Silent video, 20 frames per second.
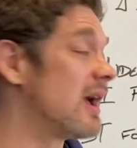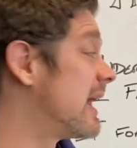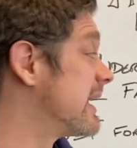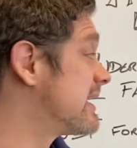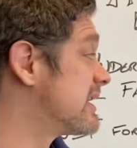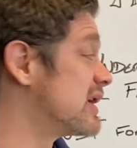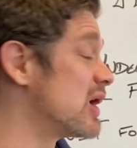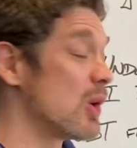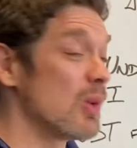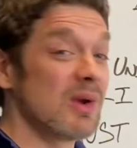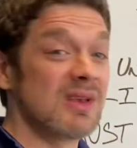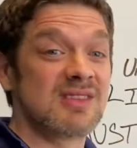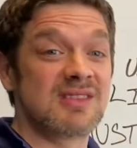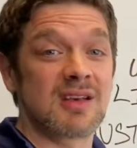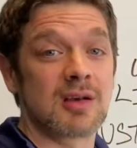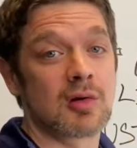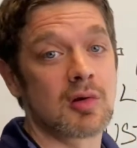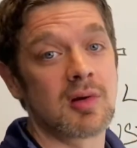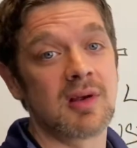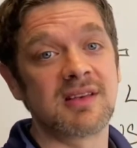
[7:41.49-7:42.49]
I can always
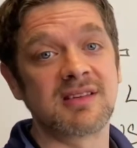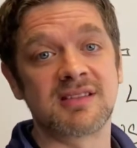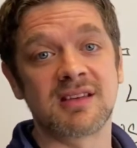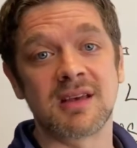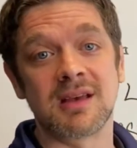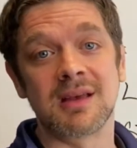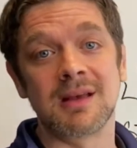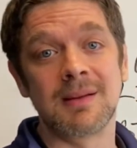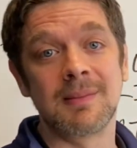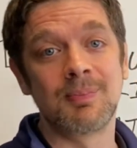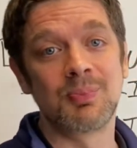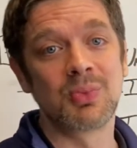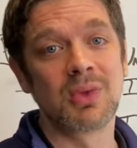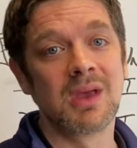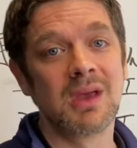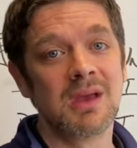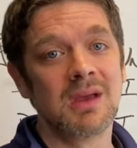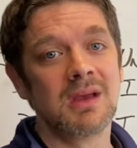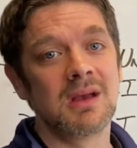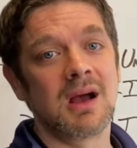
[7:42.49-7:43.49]
increase
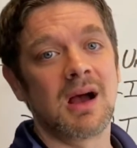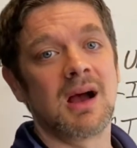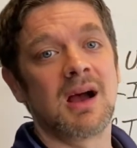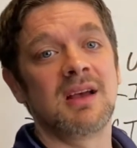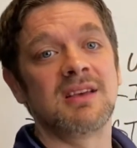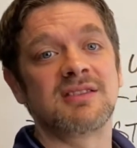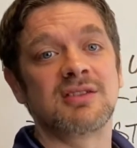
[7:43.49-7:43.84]
it.